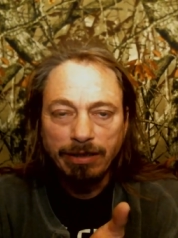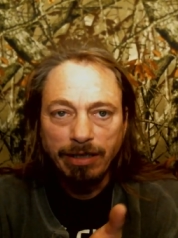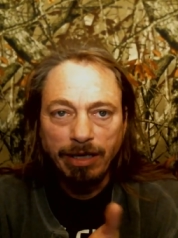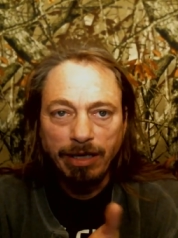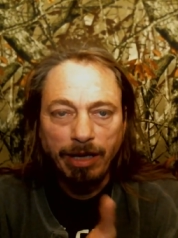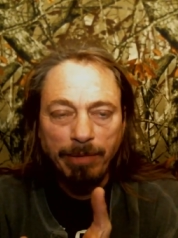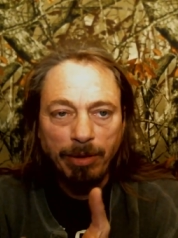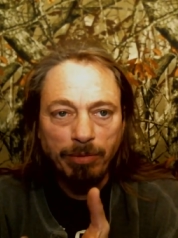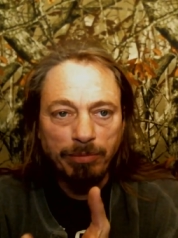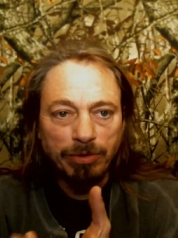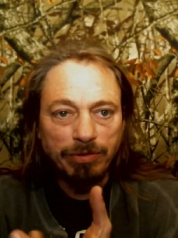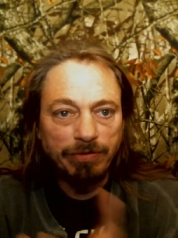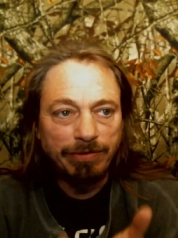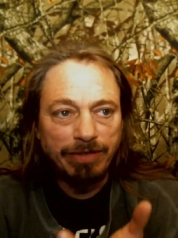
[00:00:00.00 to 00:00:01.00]
And I'm
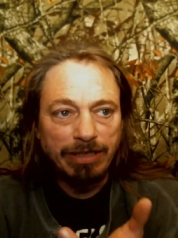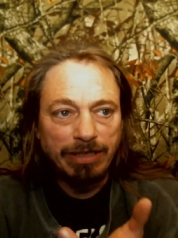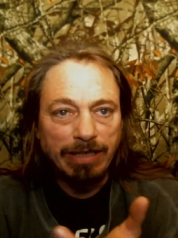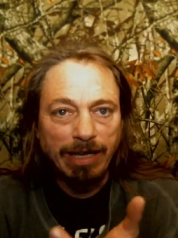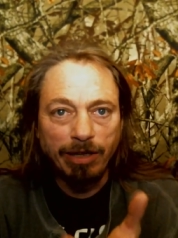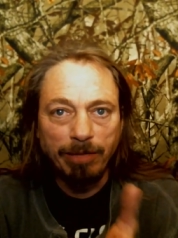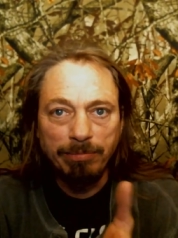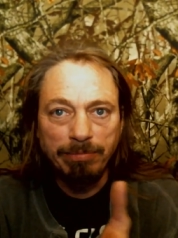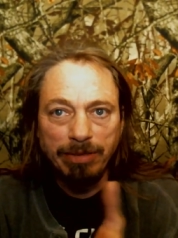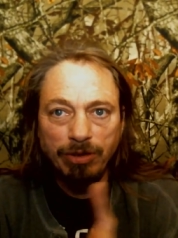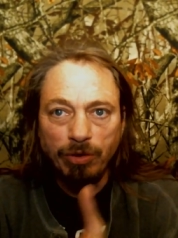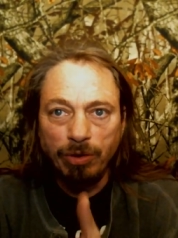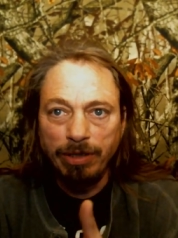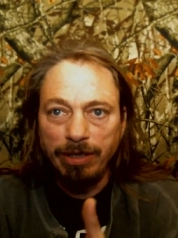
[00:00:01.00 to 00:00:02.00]
almost 50 now and I've been
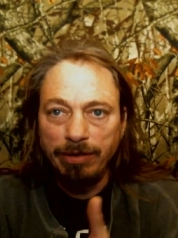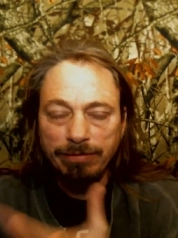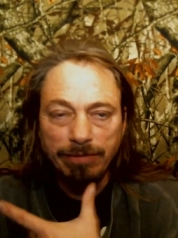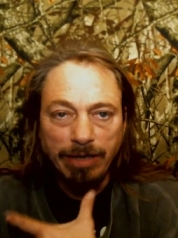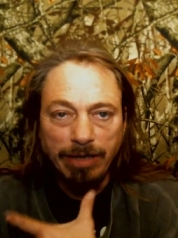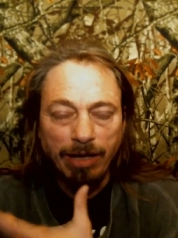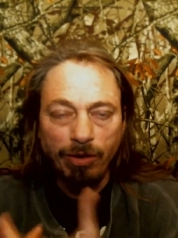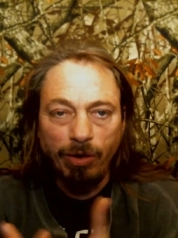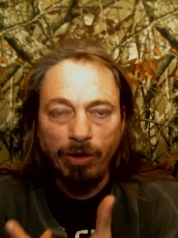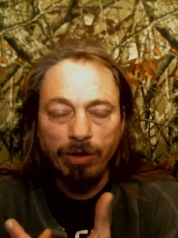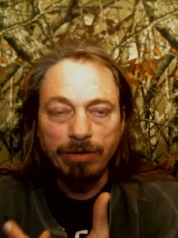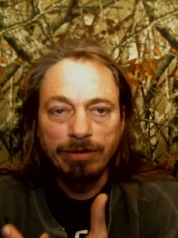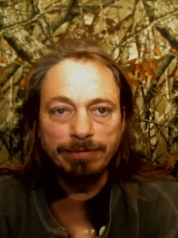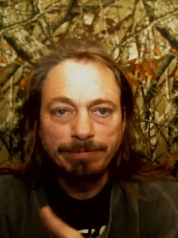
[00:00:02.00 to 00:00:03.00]
doing it that long